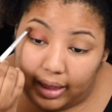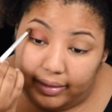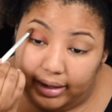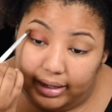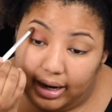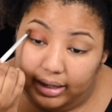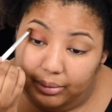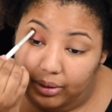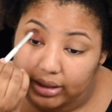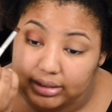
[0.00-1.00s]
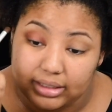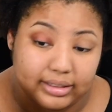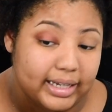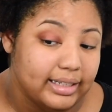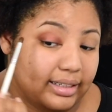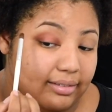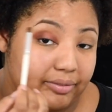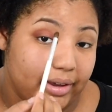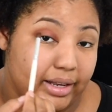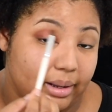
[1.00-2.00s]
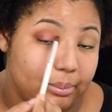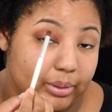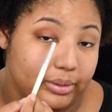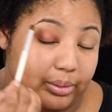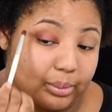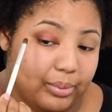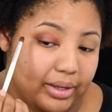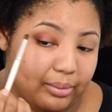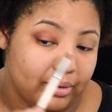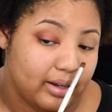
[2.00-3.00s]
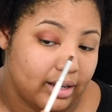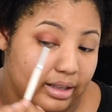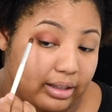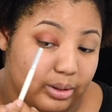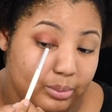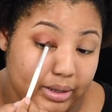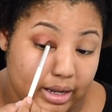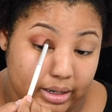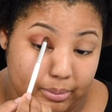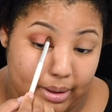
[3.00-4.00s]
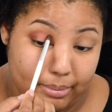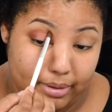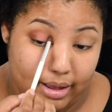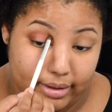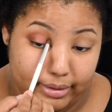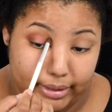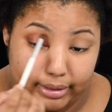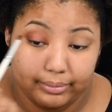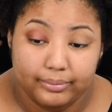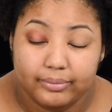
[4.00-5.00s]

And I kind of wanted to lightly fade up a little bit under my brow area.